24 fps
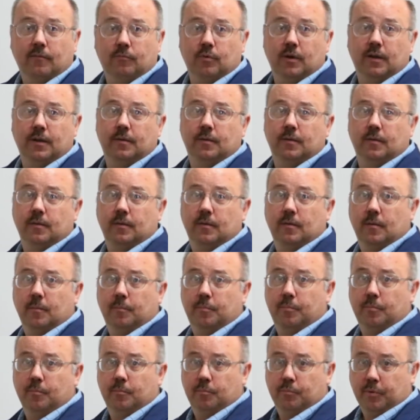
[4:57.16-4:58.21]
of what
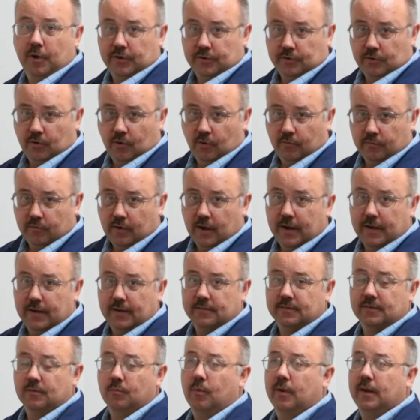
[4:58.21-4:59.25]
pressure override
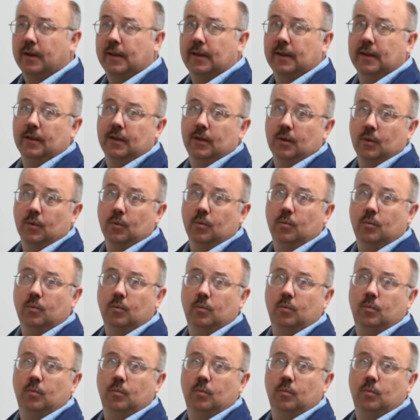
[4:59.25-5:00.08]
is and what it can do.